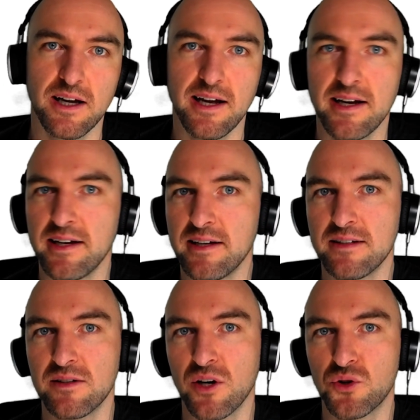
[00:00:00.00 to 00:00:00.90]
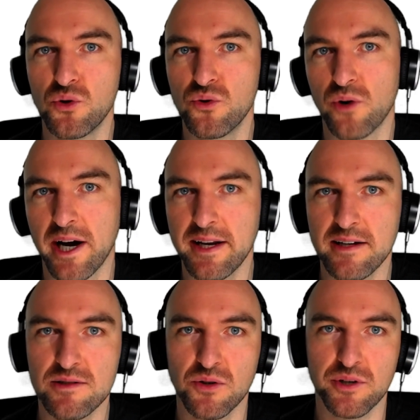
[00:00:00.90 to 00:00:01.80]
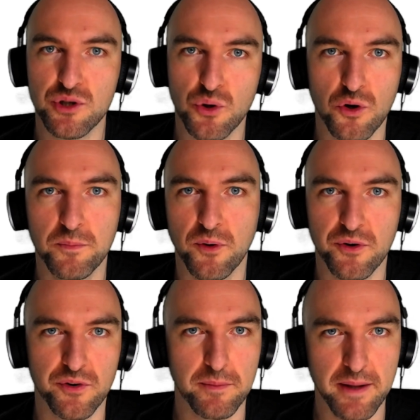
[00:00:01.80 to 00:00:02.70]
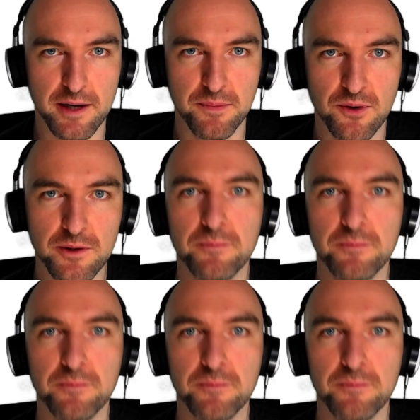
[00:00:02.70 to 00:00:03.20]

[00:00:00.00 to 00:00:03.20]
and do writings on a chalkboard or on a blackboard.